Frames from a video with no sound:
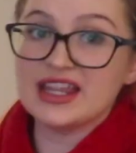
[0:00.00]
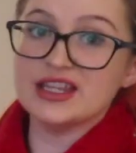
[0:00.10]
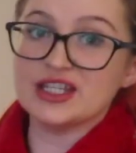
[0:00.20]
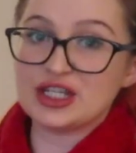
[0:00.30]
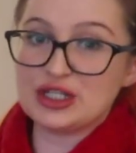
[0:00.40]

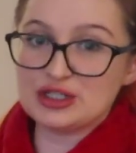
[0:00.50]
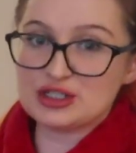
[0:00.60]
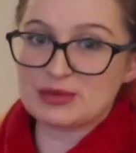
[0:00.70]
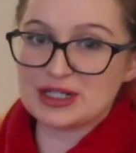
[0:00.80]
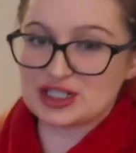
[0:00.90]
the
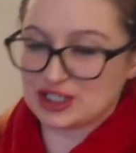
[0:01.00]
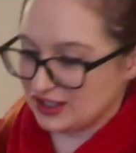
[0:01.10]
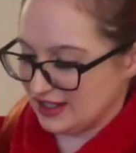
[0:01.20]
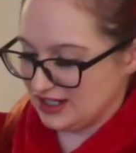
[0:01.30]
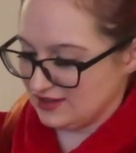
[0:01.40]
huge bit of
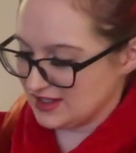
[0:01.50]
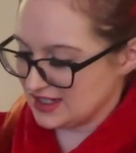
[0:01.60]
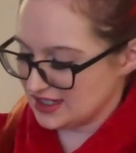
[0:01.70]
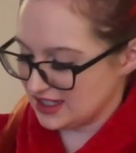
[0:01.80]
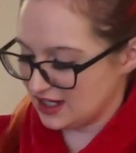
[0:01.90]
turkey left
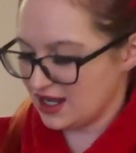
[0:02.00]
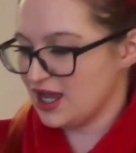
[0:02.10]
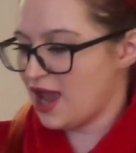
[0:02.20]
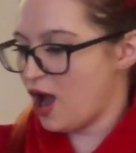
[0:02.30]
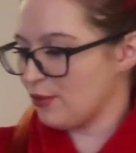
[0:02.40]
under there.
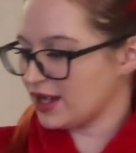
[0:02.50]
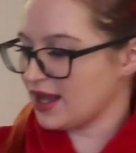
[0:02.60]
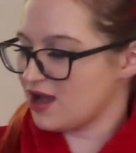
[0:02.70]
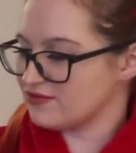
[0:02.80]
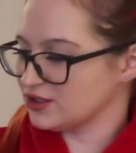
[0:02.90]
I'm going to
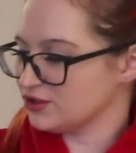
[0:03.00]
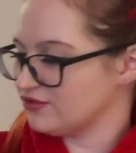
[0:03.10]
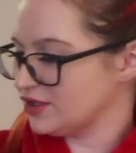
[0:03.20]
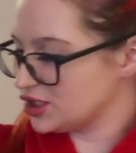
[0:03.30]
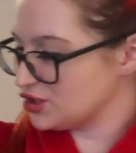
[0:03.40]
have a lot of
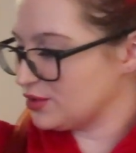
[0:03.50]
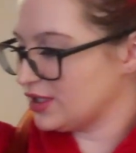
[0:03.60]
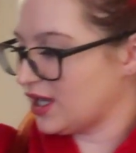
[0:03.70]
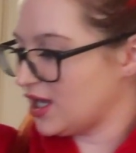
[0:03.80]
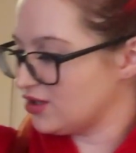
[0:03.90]
veggies. We're going
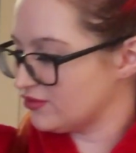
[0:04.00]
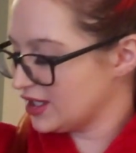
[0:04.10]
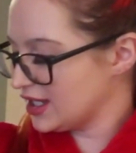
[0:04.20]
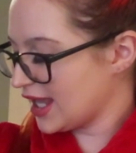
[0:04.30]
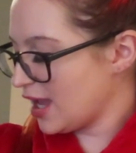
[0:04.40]
to have
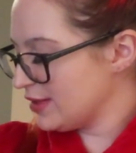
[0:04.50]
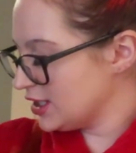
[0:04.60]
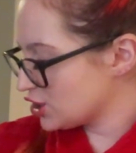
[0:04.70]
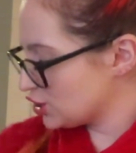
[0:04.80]
cabbage,